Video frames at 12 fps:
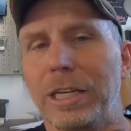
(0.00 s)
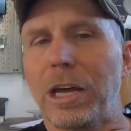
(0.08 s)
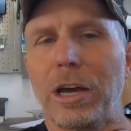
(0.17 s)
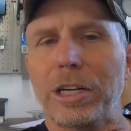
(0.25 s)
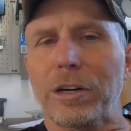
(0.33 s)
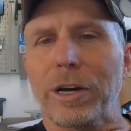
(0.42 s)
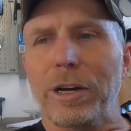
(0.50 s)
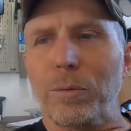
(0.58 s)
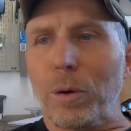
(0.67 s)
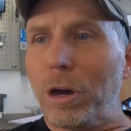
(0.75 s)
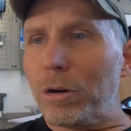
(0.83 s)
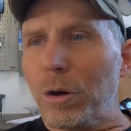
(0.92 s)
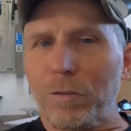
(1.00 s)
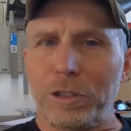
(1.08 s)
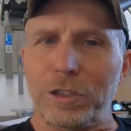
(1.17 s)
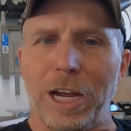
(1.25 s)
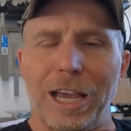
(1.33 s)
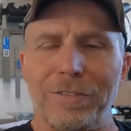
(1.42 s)
And now you're in one
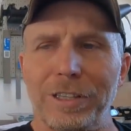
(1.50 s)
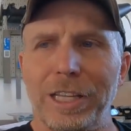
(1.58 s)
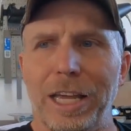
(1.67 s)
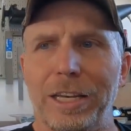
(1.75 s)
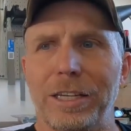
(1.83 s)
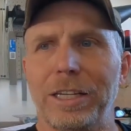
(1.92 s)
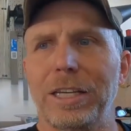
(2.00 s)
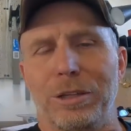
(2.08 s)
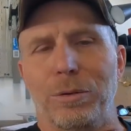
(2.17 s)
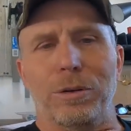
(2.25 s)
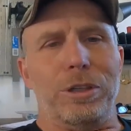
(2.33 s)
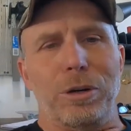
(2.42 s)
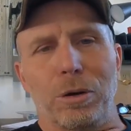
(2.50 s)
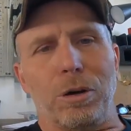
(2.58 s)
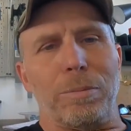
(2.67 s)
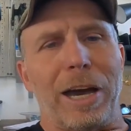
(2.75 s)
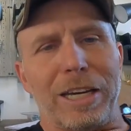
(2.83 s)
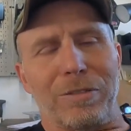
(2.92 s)
overdrive, and then you don't
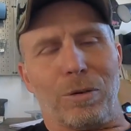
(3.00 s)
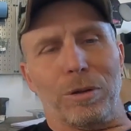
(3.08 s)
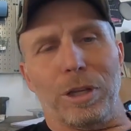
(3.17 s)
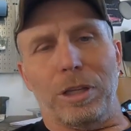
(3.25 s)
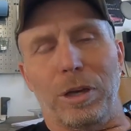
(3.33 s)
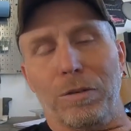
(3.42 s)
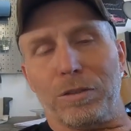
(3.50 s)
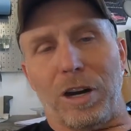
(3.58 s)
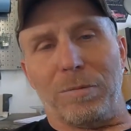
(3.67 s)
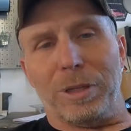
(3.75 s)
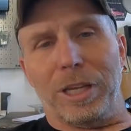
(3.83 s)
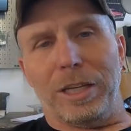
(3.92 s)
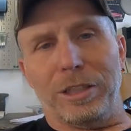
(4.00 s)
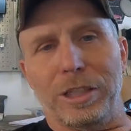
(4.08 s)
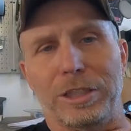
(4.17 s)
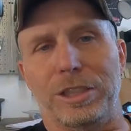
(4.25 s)
go back and forth on the overdrive, but then